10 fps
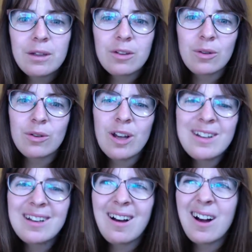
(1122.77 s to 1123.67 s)
So not
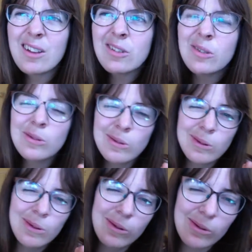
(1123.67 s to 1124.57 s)
that
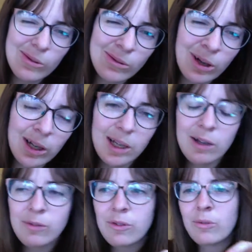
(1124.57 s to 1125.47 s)
hustle, oh, I
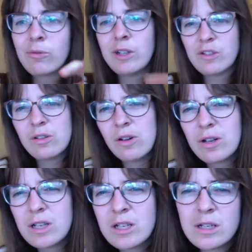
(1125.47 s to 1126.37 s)
have to reach an
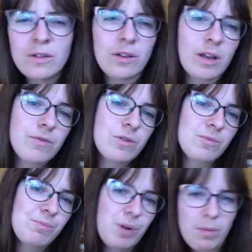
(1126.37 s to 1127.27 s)
audience, I have
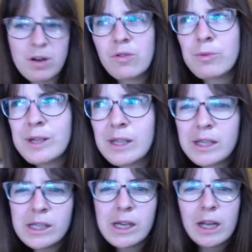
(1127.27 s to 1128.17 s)
to publish
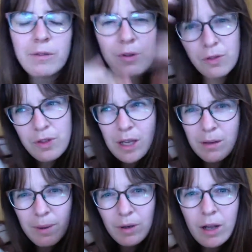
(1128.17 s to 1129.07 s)
weekly, I have to
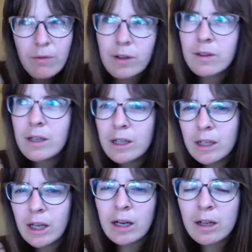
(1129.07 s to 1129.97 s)
think about
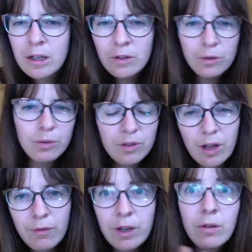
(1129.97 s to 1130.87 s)
everything and do
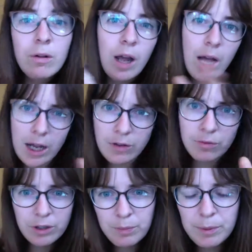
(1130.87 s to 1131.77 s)
stuff I don't like to
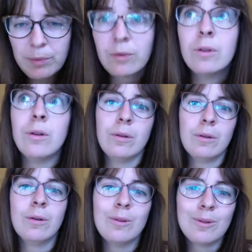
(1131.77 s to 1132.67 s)
reach people.
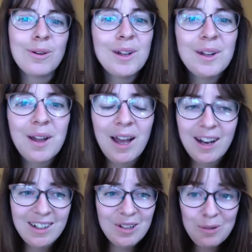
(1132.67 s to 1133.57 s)
No. And
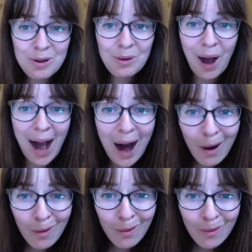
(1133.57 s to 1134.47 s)
I don't know
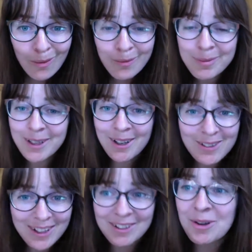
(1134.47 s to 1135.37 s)
how,
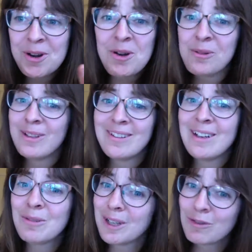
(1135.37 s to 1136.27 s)
because I don't know what the
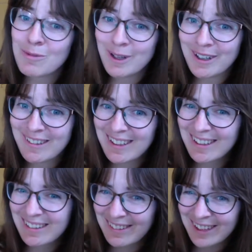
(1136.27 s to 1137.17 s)
new way of marketing
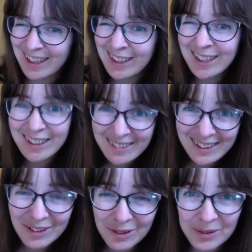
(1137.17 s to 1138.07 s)
exactly
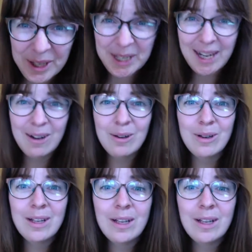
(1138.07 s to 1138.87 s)
entails right now.